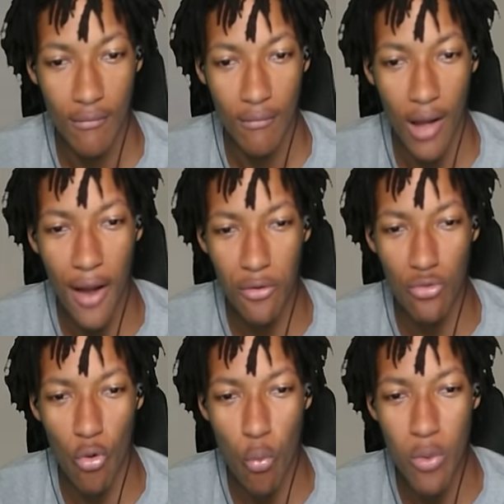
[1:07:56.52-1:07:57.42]
I don't
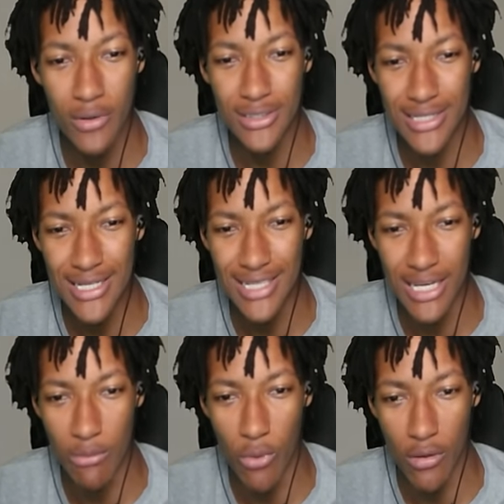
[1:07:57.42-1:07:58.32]
know what this is
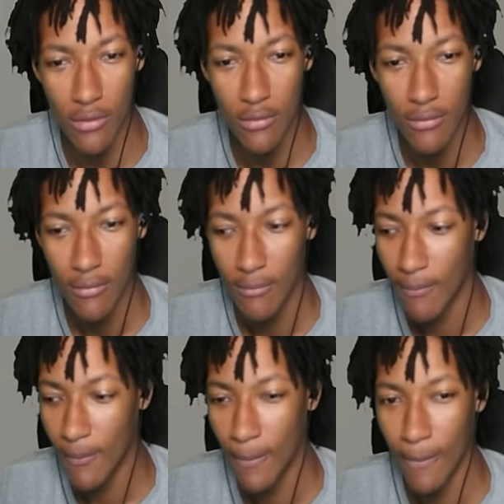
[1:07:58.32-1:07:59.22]
anymore.
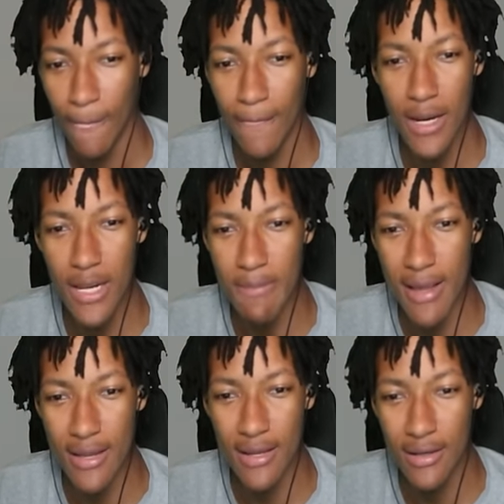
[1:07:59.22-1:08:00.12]
This
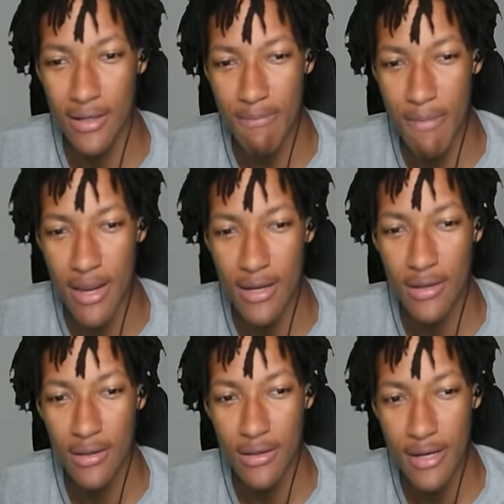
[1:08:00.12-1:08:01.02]
bit, this bit, this